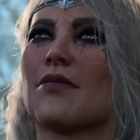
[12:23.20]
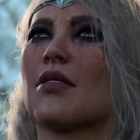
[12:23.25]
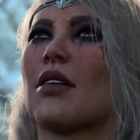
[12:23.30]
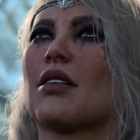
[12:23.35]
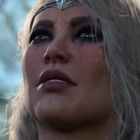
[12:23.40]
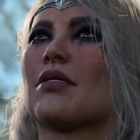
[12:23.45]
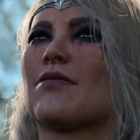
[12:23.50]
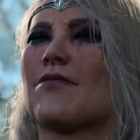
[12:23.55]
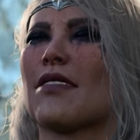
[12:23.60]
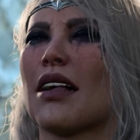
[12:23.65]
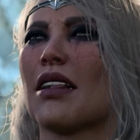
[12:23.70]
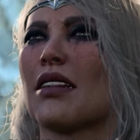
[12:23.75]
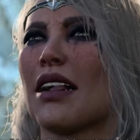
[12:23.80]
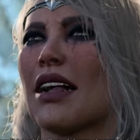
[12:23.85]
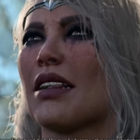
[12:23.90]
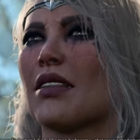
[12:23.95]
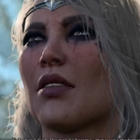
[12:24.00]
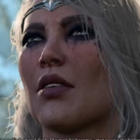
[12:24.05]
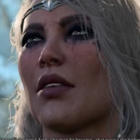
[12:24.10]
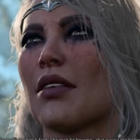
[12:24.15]
suppose the man
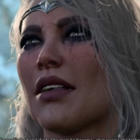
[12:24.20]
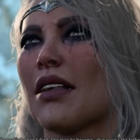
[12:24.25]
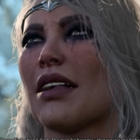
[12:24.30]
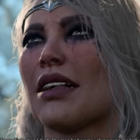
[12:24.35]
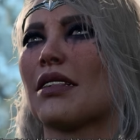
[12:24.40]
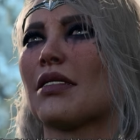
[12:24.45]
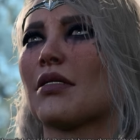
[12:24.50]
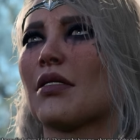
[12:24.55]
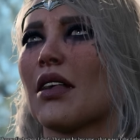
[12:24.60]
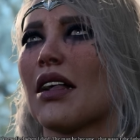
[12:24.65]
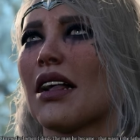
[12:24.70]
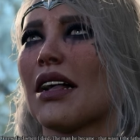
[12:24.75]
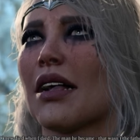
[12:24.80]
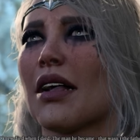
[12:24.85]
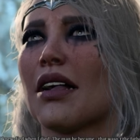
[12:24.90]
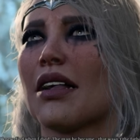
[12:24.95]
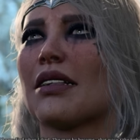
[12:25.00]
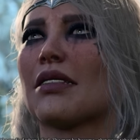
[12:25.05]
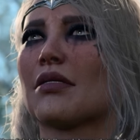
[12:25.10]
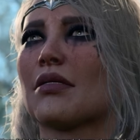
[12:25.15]
I knew died when I
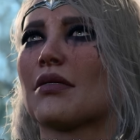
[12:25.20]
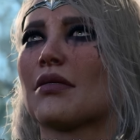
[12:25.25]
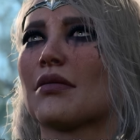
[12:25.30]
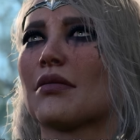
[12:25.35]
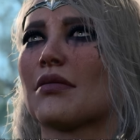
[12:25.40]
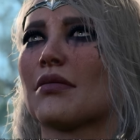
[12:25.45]
died.